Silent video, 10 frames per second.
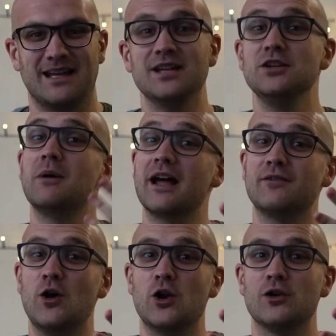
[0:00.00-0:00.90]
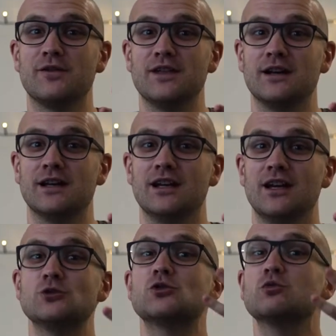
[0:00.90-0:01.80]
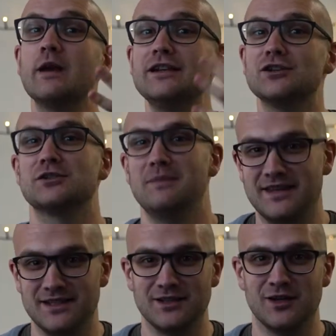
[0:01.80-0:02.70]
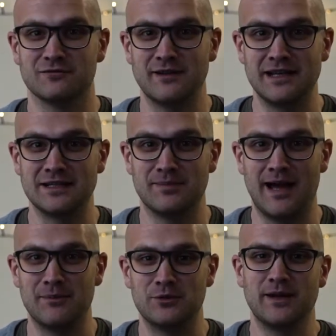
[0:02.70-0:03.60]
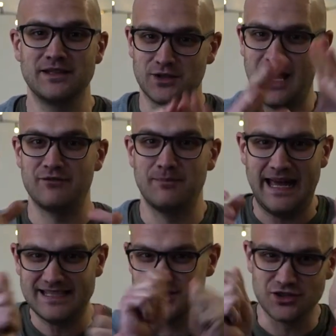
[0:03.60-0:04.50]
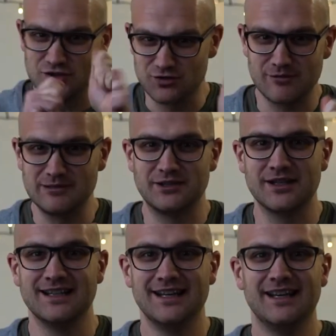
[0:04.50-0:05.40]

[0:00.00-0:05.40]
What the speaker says: You might have heard of the Swedish method of reading the Bible, where you sort of have a passage and scribble on it.